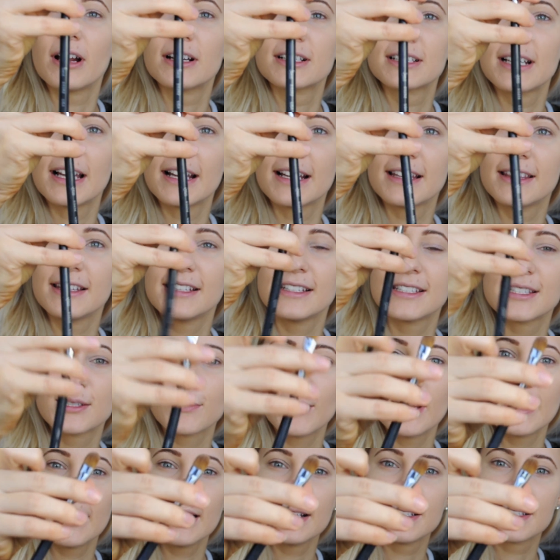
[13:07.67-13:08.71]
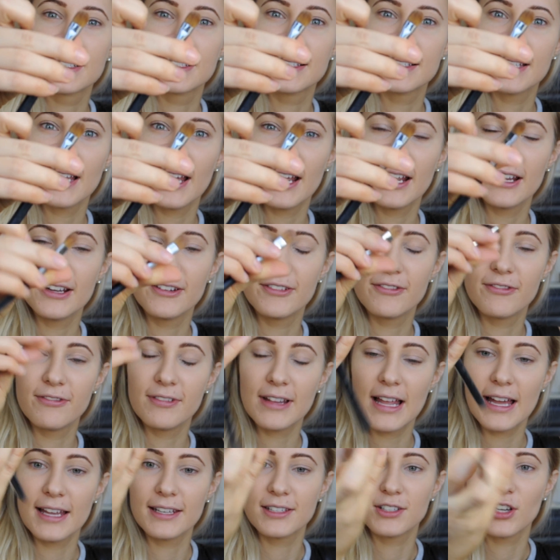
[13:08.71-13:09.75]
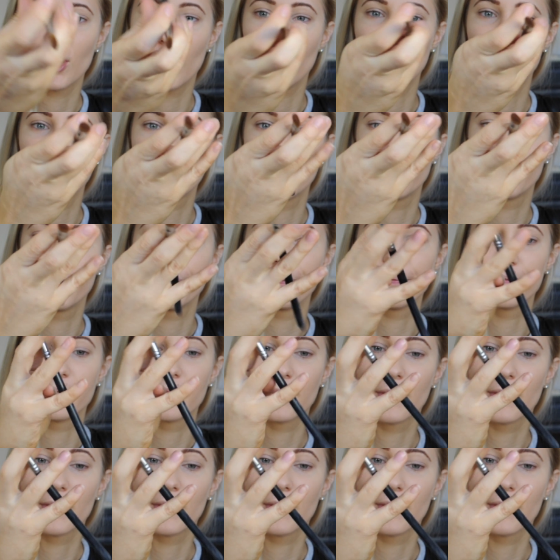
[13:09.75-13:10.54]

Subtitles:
brush like this one. It's just a flat top